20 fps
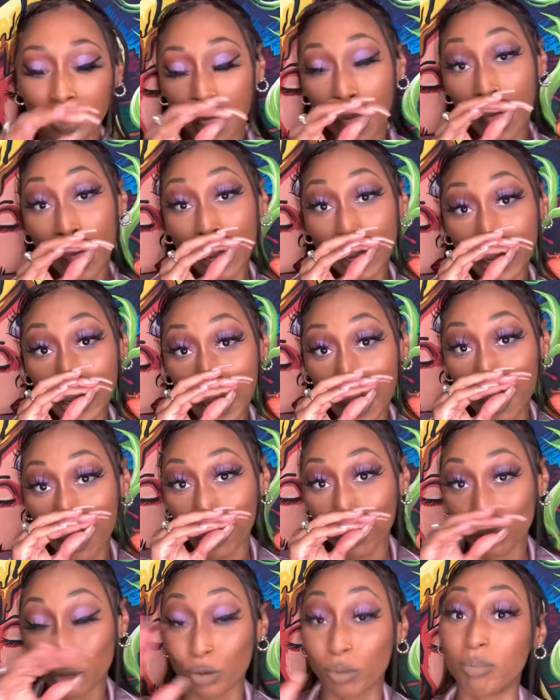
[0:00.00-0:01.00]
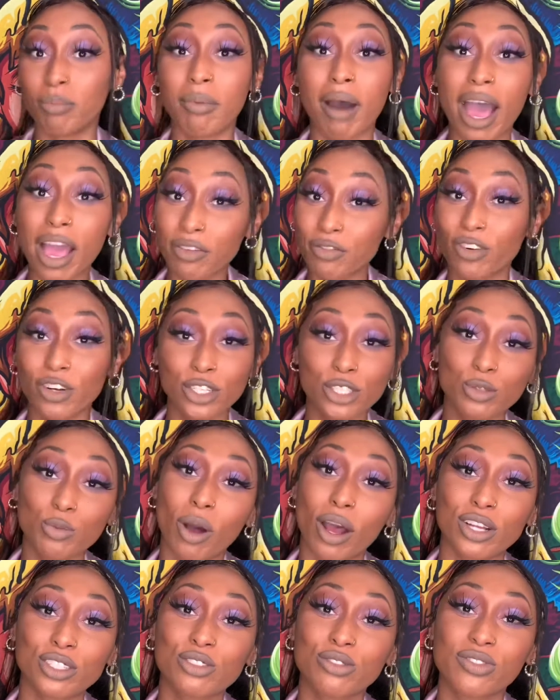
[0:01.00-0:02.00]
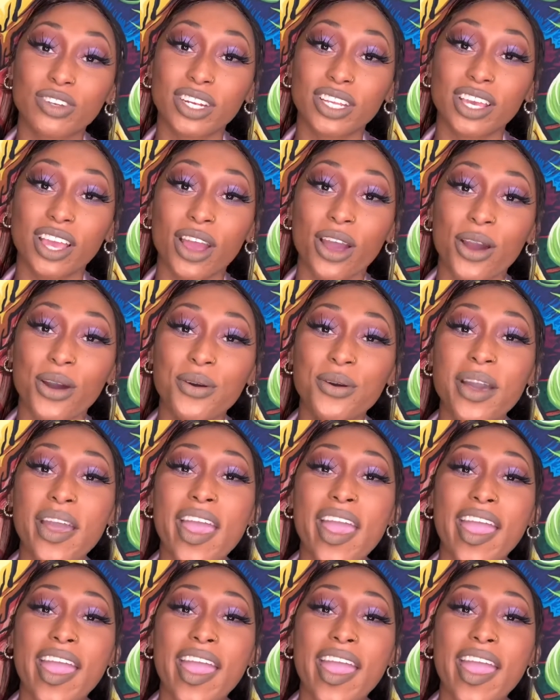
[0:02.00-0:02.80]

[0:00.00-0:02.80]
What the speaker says: hanging out through my first swatch video.